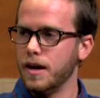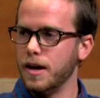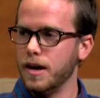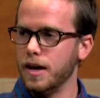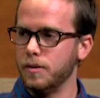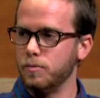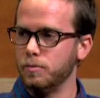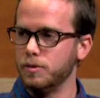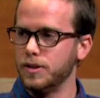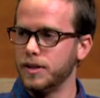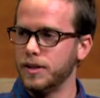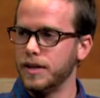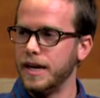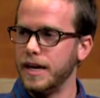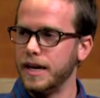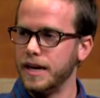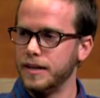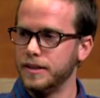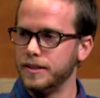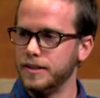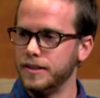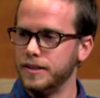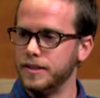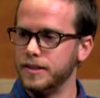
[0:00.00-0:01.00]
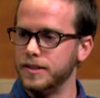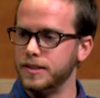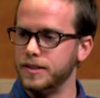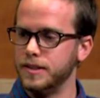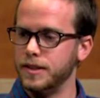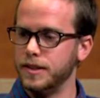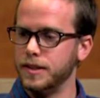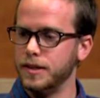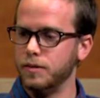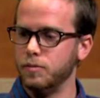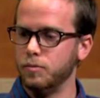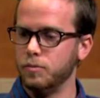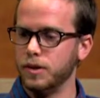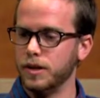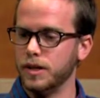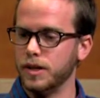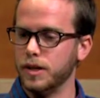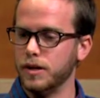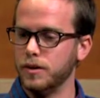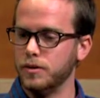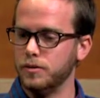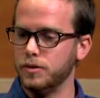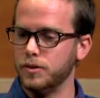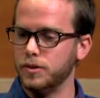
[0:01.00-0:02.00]
And with Kansas City, we
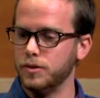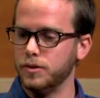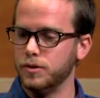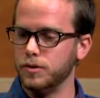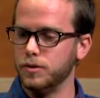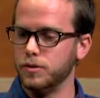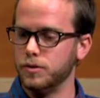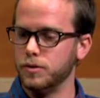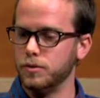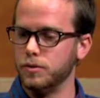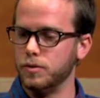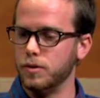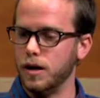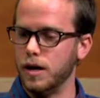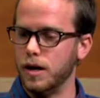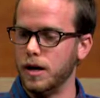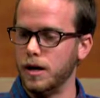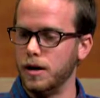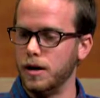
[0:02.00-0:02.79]
go to